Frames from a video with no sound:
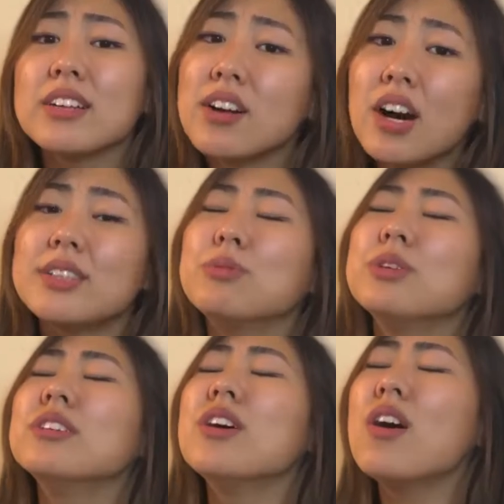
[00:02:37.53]
God
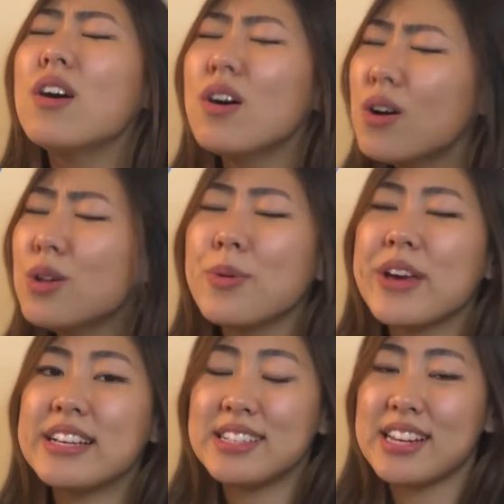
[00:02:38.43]
will
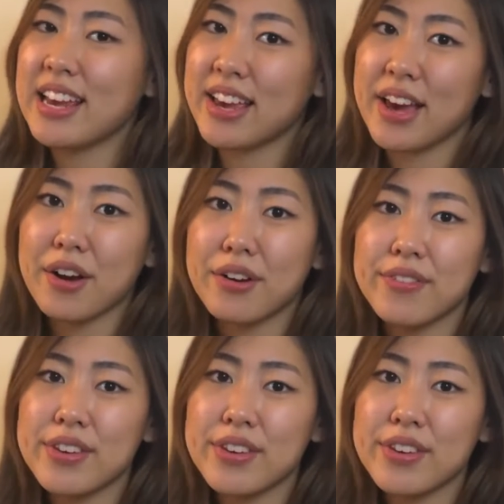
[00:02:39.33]
always take care of